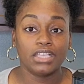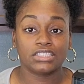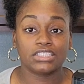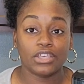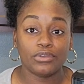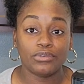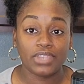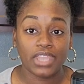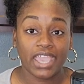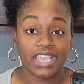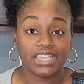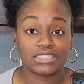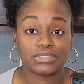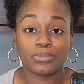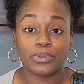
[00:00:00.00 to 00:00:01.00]
So
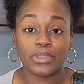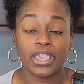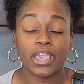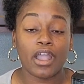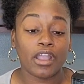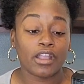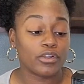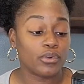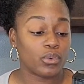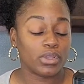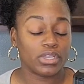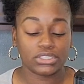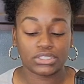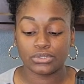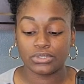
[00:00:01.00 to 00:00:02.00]
next we are
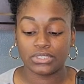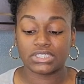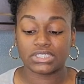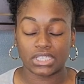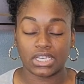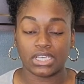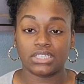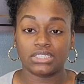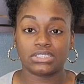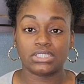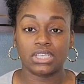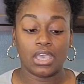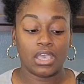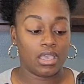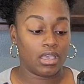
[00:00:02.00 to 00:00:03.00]
going to discuss
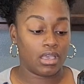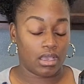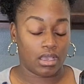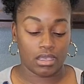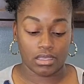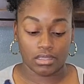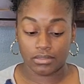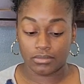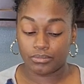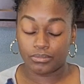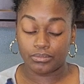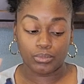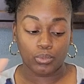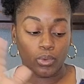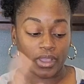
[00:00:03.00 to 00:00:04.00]

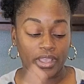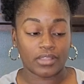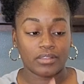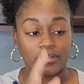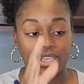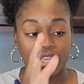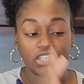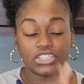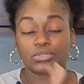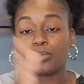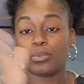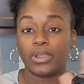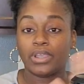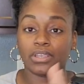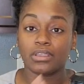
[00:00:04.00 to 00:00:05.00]
what each
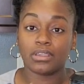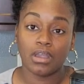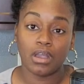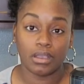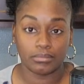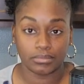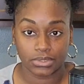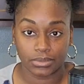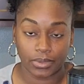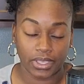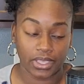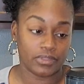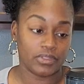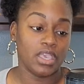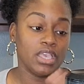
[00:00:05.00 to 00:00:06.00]
one comes
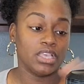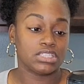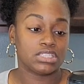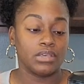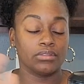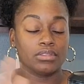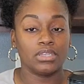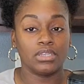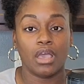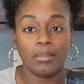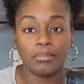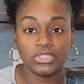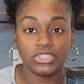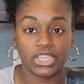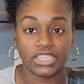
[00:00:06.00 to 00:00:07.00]
with. So the
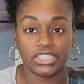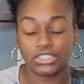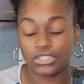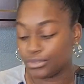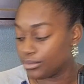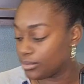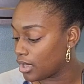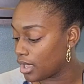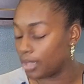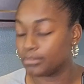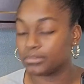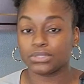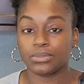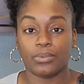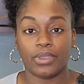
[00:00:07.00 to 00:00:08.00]
Nama J2
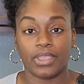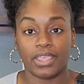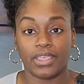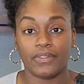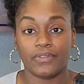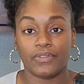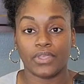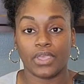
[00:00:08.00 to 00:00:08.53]
comes with,